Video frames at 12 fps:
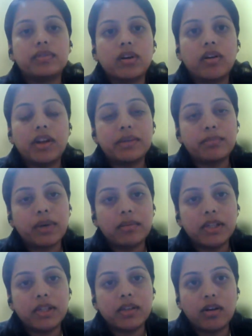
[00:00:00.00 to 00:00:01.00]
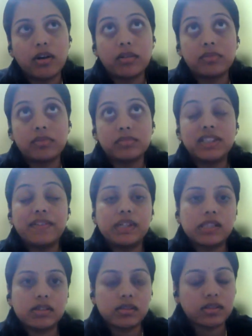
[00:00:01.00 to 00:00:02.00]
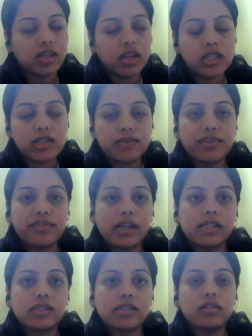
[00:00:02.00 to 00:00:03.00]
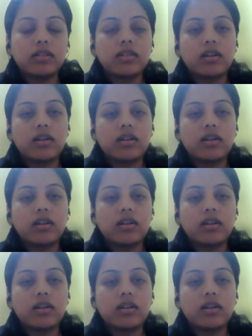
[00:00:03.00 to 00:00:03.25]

It might be a CSV file, sir.